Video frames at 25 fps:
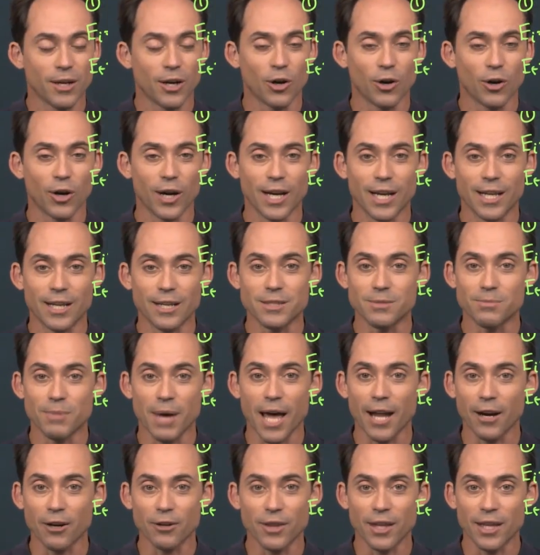All right? It doesn't
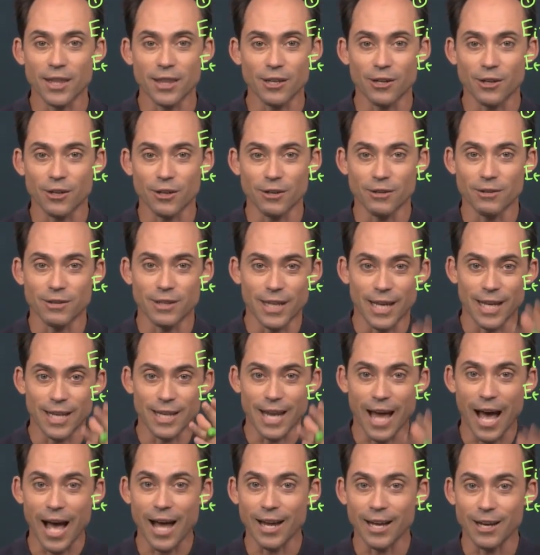matter that they're
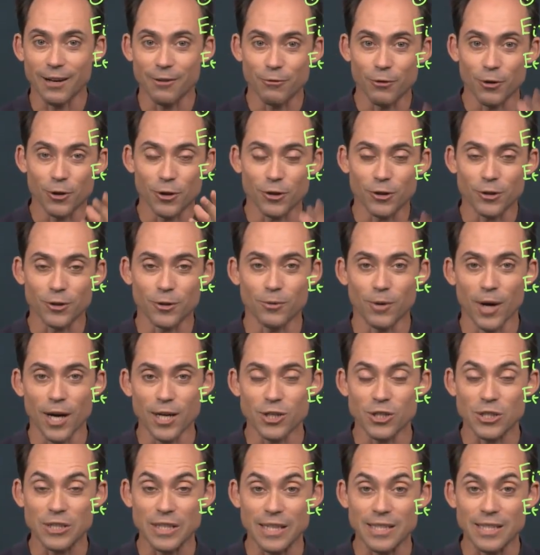not in a vertical direction.